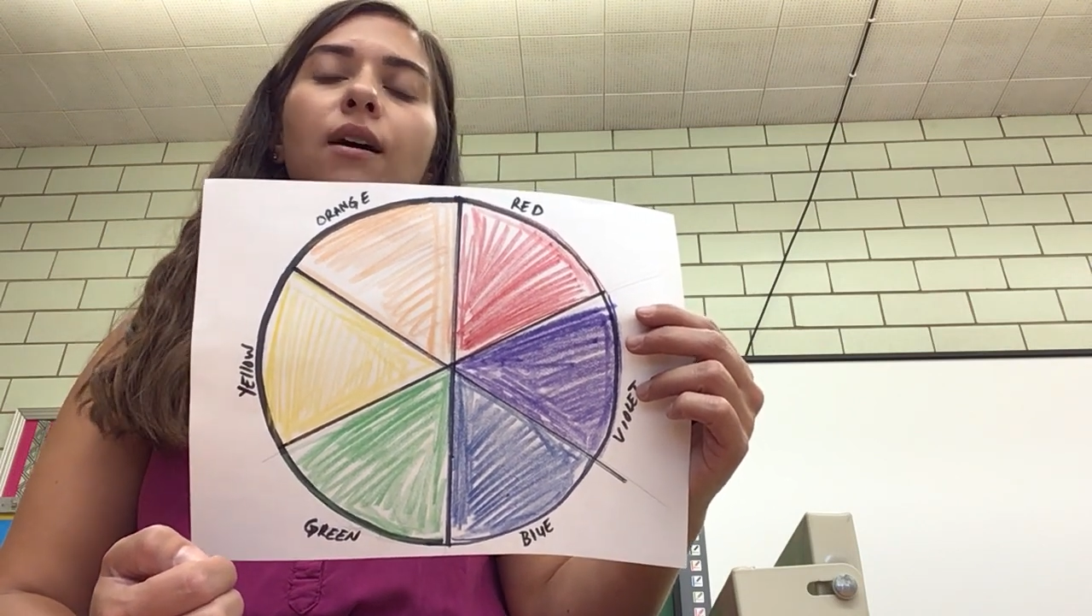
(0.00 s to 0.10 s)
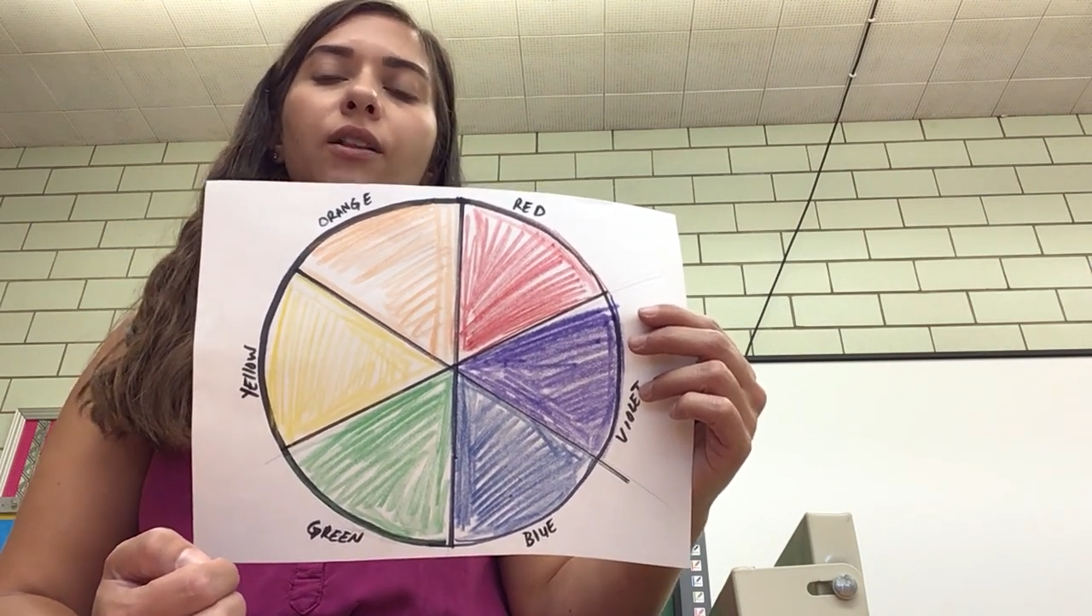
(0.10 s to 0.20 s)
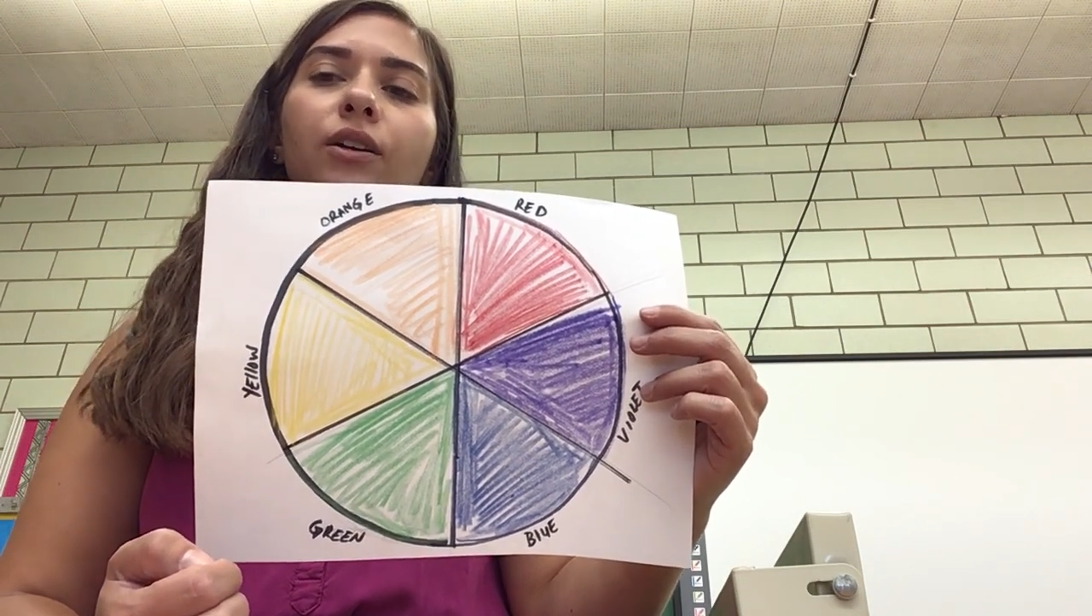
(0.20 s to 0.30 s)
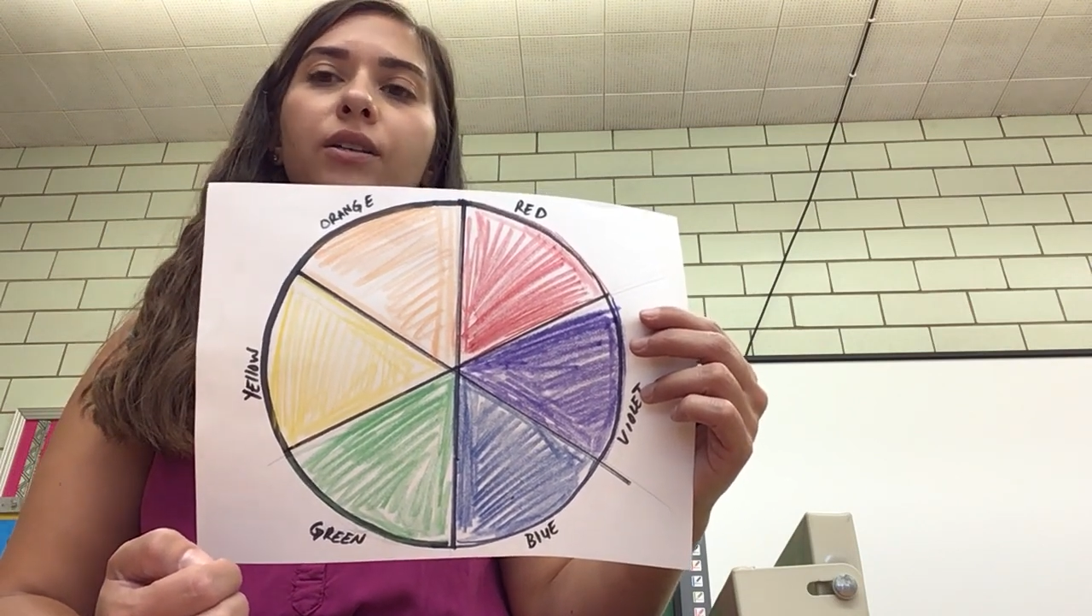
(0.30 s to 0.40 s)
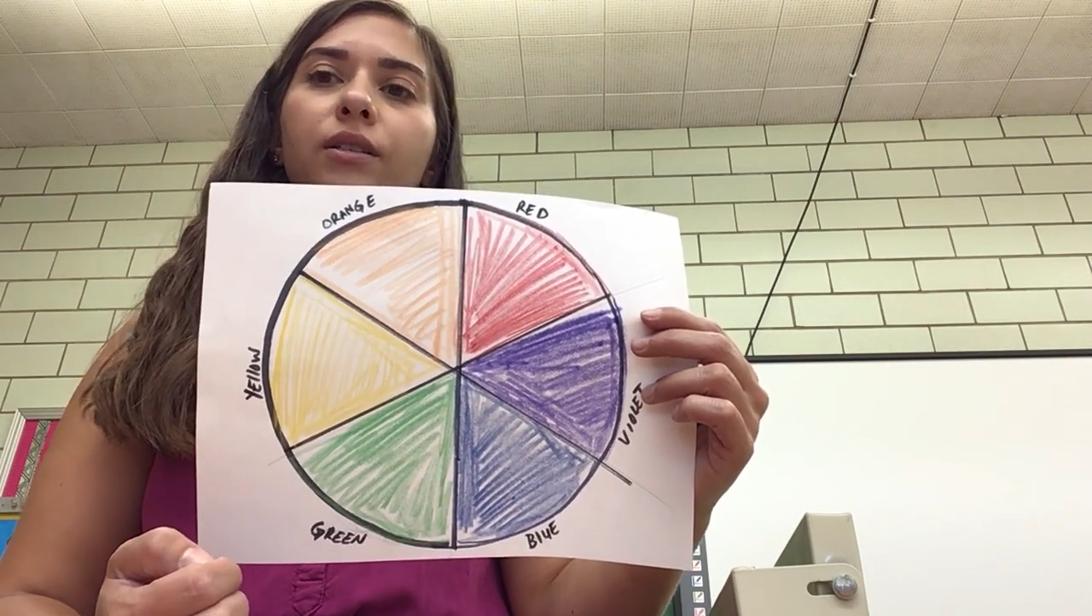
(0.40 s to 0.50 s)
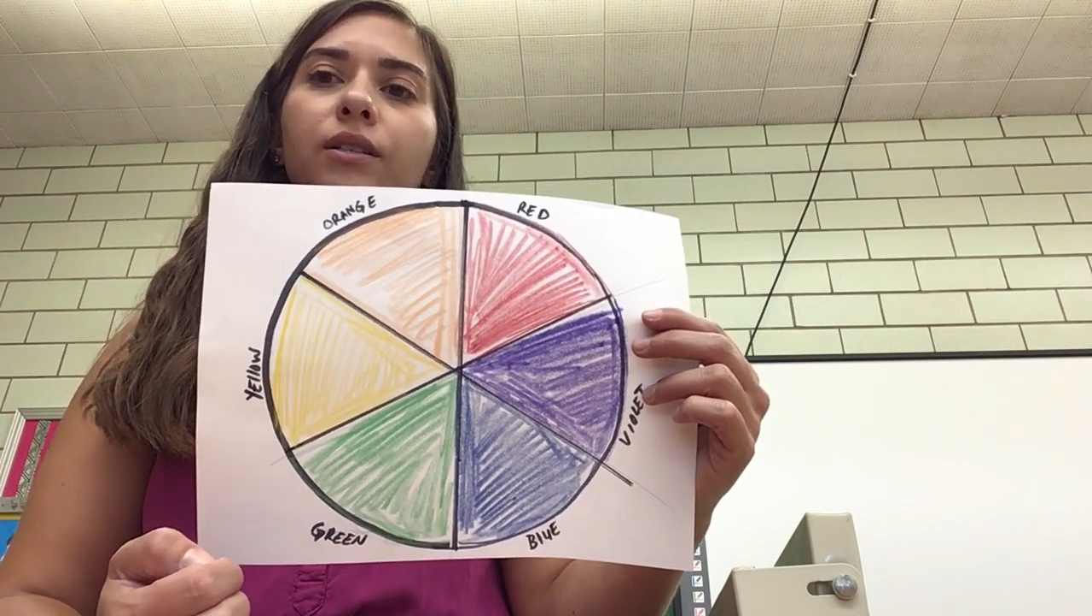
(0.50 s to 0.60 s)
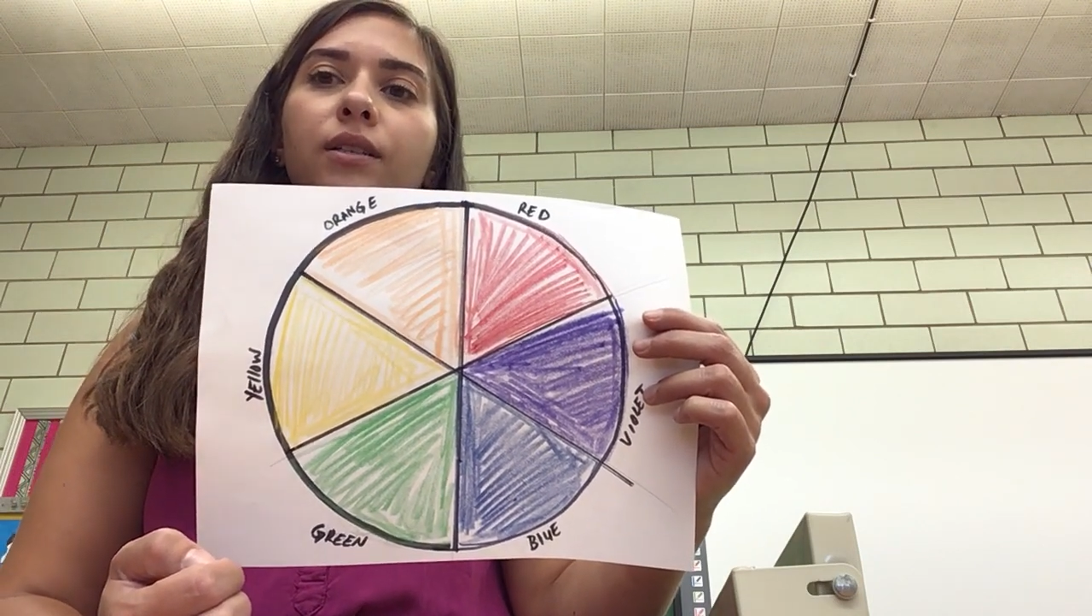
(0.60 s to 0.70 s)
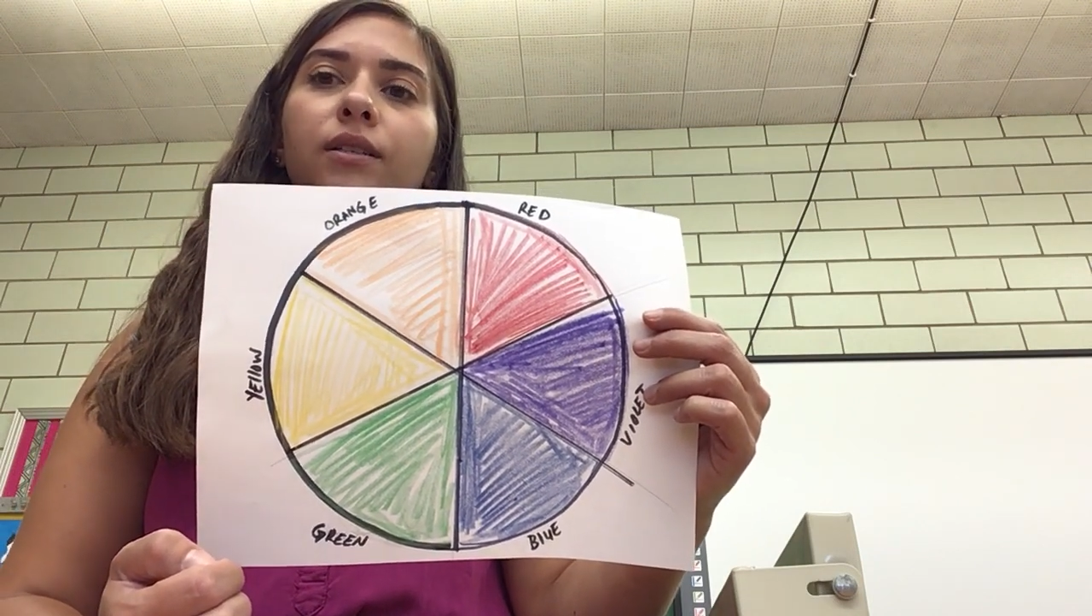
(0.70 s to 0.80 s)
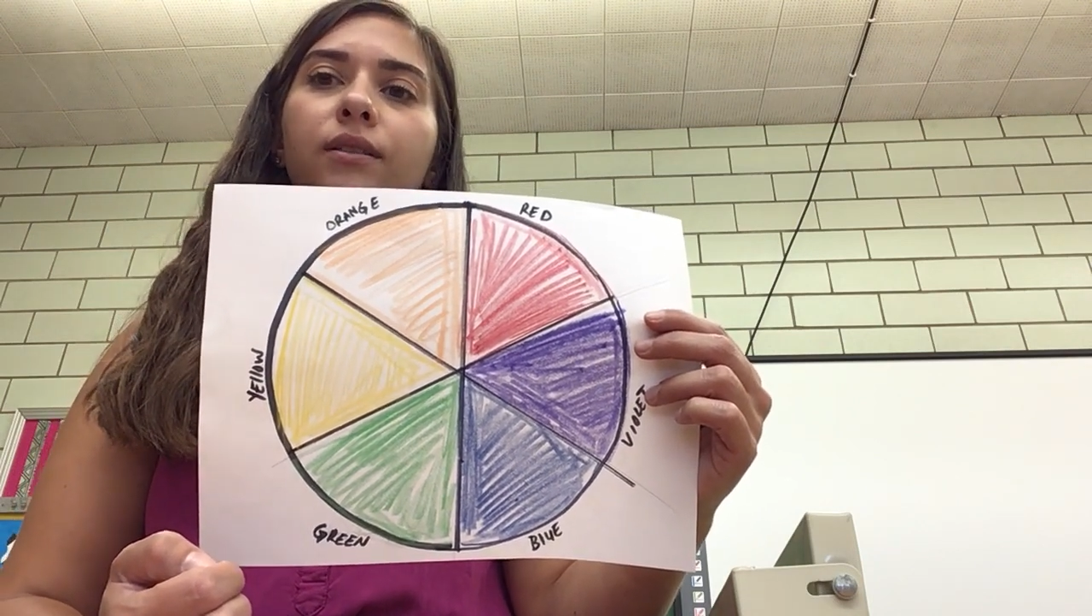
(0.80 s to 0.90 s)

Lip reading: colors.